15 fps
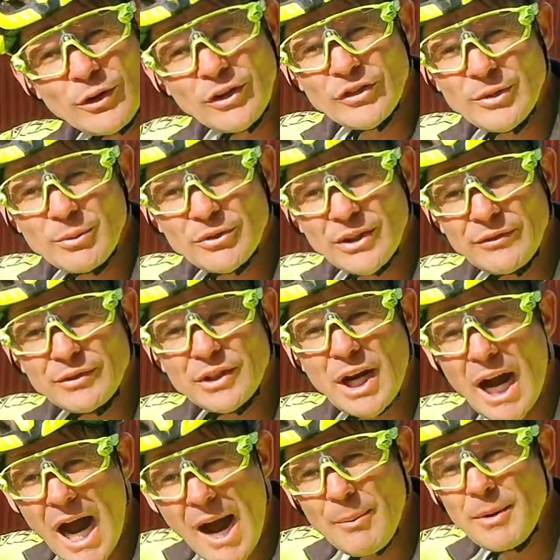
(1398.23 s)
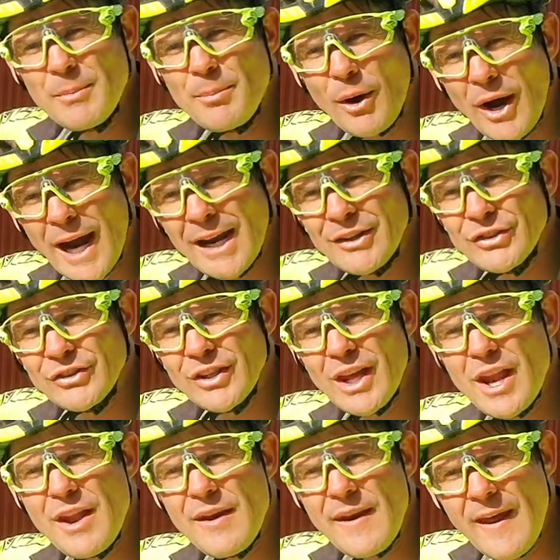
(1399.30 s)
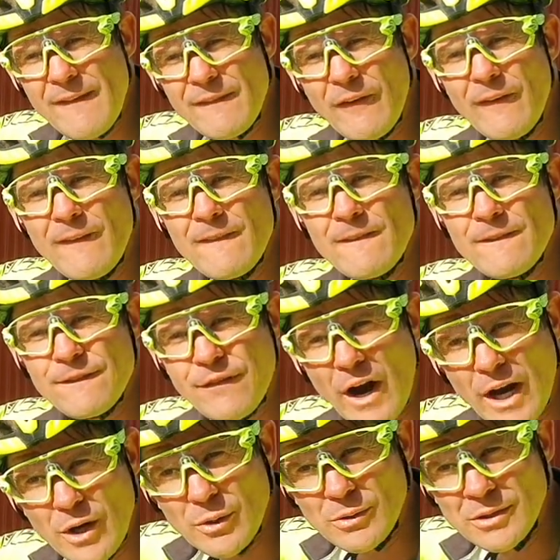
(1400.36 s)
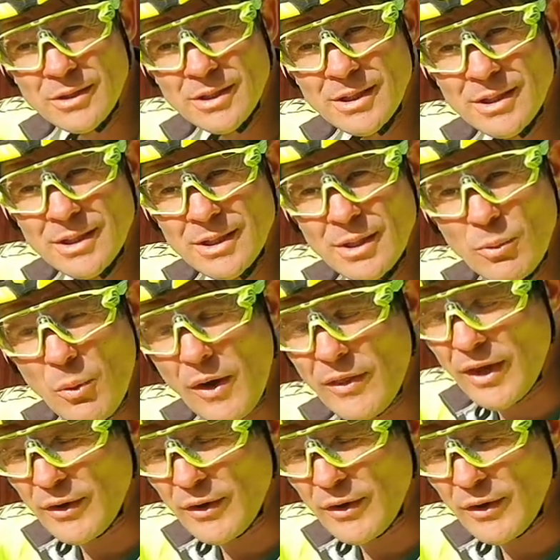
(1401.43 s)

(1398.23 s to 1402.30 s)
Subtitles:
simple stuff. Carbon bikes never fail. What they